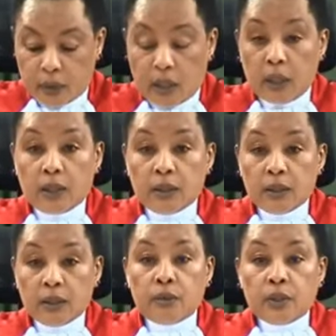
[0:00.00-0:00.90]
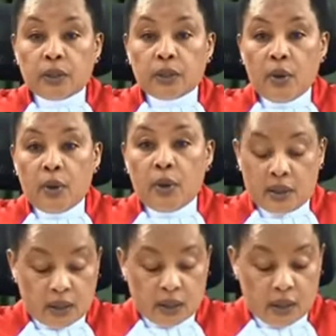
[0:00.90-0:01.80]
and as you
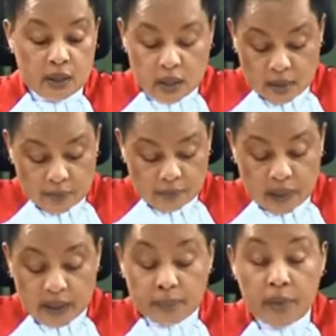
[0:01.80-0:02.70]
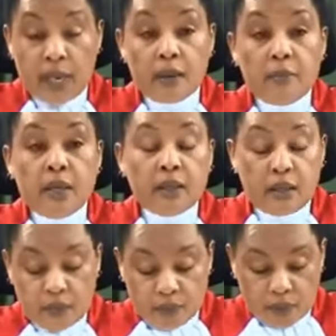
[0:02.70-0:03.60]
respond, please bear in mind
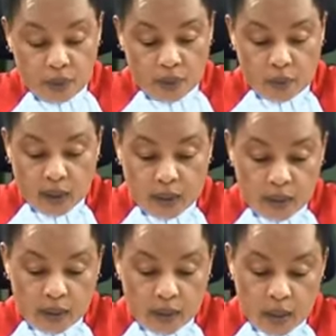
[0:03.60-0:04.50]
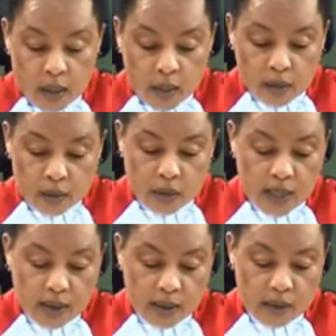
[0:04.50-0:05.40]
the following so
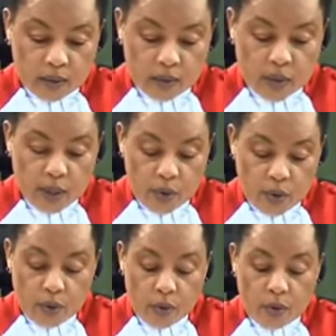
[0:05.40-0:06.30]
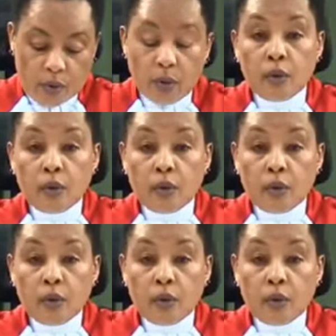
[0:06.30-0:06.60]
that we know